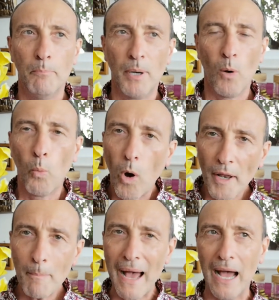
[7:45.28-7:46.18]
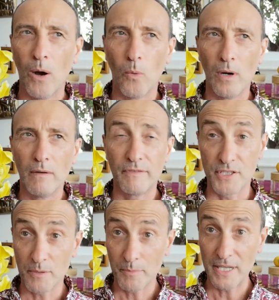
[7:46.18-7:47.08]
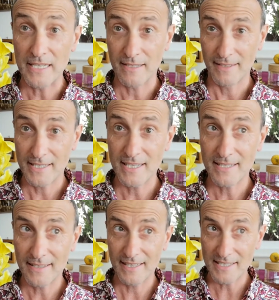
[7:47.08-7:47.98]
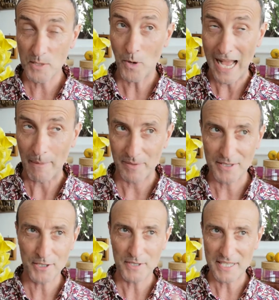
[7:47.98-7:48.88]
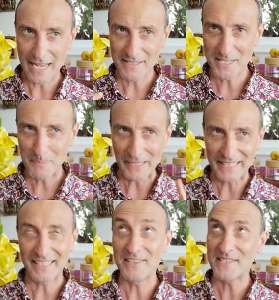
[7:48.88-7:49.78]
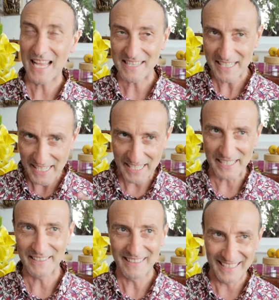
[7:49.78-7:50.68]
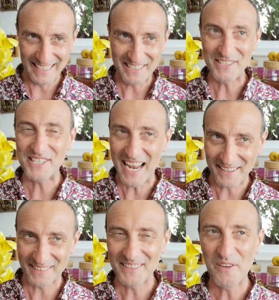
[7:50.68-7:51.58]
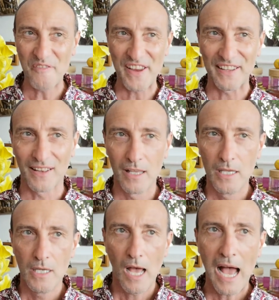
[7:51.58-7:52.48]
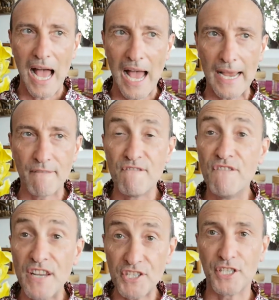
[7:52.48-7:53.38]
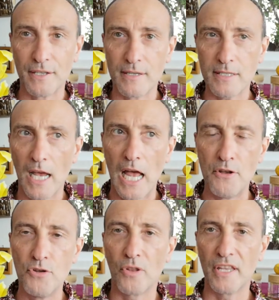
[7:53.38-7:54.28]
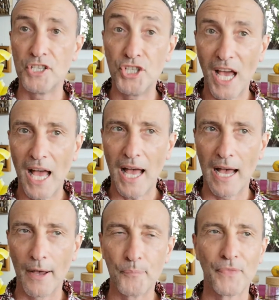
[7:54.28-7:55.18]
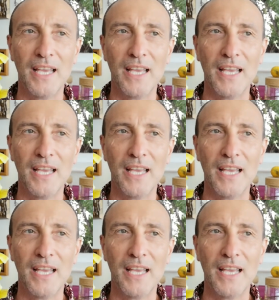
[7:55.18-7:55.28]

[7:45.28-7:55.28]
But what about, for some reason, this is this is what happens. You start to speak and you start to hear, uh, you channel, you feel. I visioned another jar.